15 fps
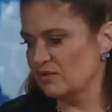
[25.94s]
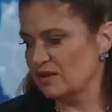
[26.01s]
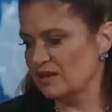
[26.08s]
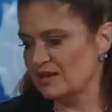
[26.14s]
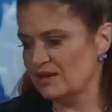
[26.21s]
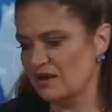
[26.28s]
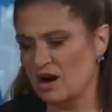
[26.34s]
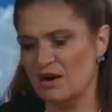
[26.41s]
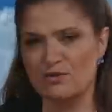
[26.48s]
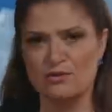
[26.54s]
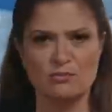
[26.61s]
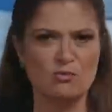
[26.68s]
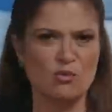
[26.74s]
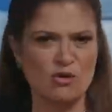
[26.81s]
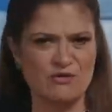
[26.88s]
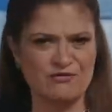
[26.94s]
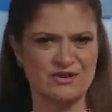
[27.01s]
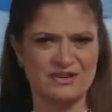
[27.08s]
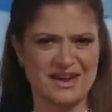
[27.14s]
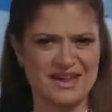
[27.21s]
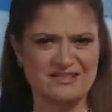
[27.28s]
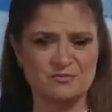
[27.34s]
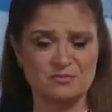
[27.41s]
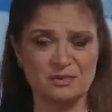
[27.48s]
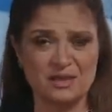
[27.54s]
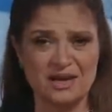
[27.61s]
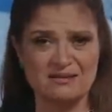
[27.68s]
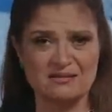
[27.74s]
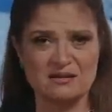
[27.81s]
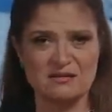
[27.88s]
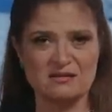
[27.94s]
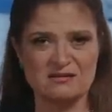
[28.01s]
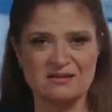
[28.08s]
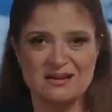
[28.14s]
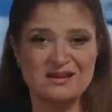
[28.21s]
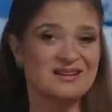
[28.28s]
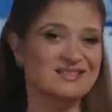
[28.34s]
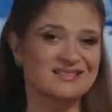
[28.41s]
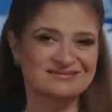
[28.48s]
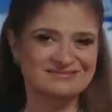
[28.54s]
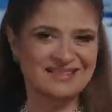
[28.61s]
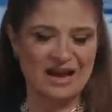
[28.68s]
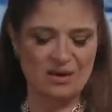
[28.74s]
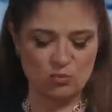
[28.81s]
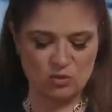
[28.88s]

that in other more finessed places I